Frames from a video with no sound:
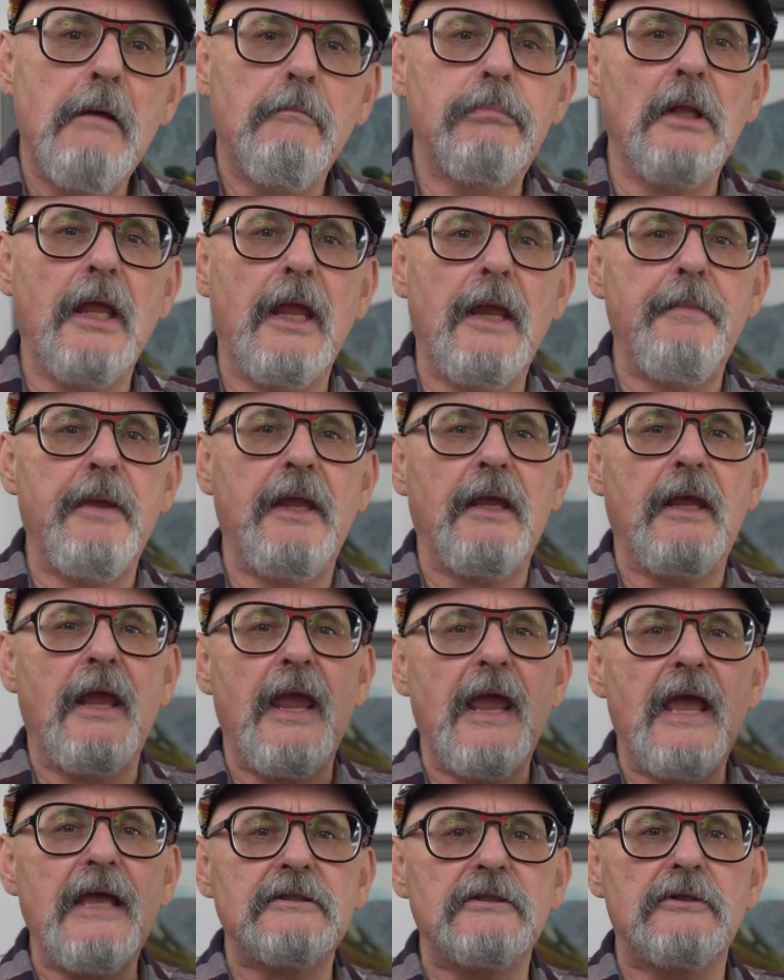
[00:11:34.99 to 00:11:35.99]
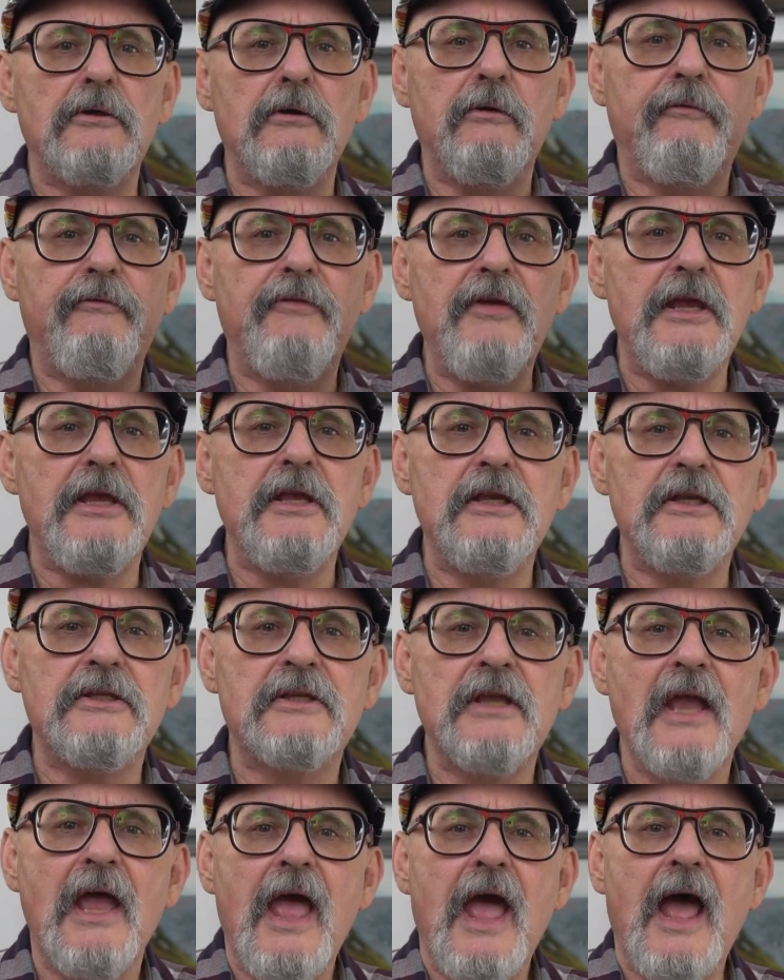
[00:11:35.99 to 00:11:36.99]
blaming S U
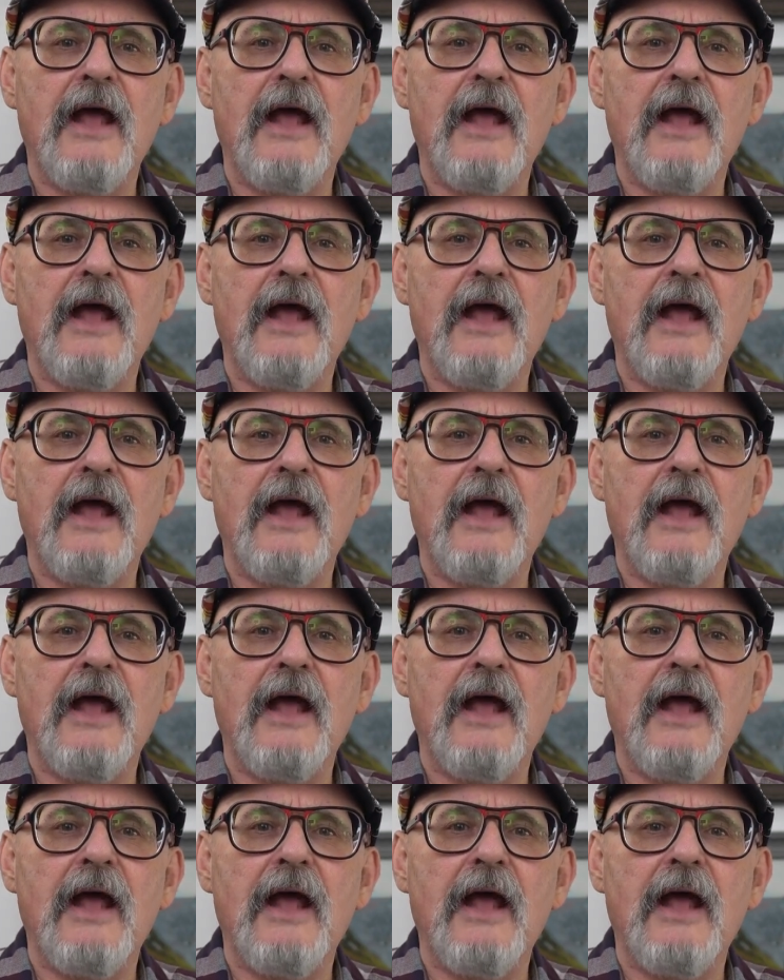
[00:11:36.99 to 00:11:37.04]
Vs